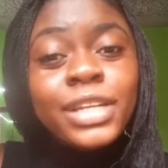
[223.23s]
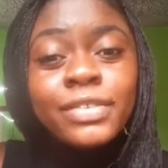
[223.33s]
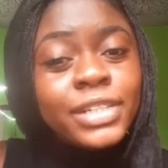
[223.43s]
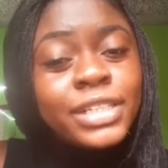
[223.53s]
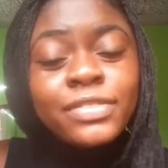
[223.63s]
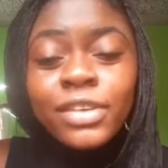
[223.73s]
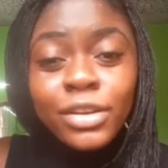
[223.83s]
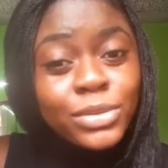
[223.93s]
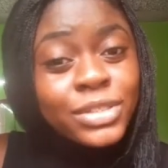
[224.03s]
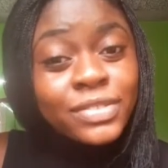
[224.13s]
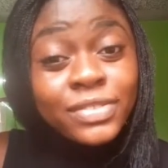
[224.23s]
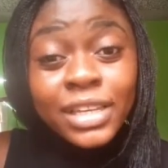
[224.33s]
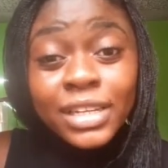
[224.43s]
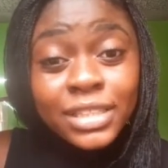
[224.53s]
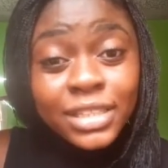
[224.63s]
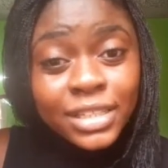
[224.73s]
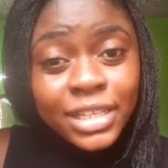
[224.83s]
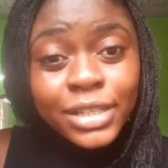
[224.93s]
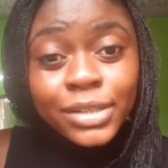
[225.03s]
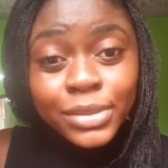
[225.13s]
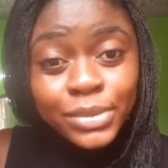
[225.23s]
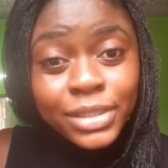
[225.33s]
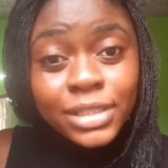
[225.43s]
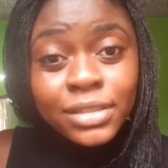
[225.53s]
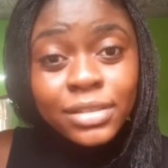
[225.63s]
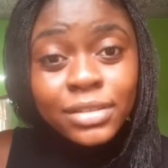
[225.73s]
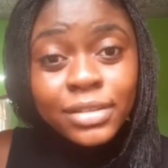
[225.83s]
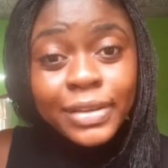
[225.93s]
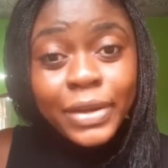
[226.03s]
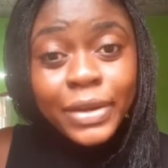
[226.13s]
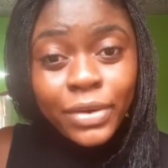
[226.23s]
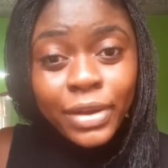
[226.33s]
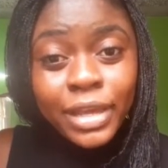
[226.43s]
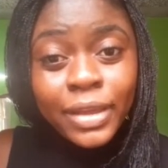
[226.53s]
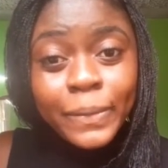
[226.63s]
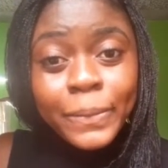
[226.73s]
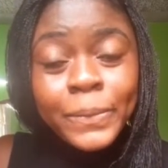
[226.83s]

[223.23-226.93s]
never leave God out of anything that you're doing, right?